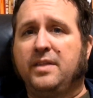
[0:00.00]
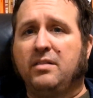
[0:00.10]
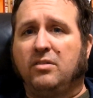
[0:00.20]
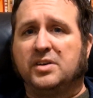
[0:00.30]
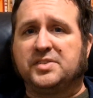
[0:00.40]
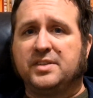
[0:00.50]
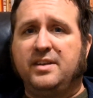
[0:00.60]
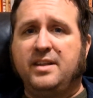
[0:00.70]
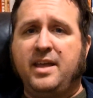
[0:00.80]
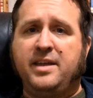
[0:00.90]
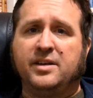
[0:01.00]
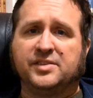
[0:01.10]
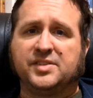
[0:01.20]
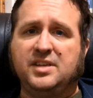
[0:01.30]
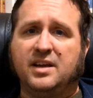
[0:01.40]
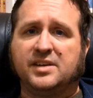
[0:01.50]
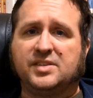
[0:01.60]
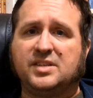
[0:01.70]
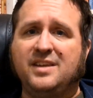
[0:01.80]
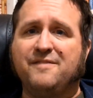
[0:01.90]
they lost the
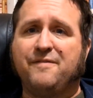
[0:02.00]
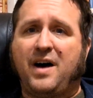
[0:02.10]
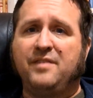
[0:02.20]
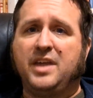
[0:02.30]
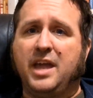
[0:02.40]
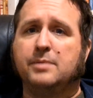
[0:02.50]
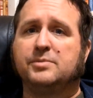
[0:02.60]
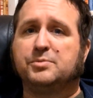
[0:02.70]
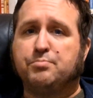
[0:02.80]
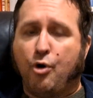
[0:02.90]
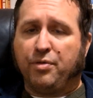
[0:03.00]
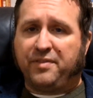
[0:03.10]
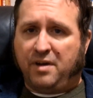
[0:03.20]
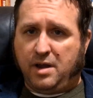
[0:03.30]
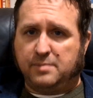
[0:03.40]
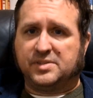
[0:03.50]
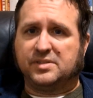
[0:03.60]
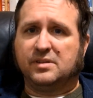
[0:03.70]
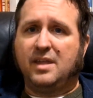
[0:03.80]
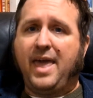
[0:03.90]
NLCS in 5 games both
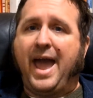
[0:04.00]
times.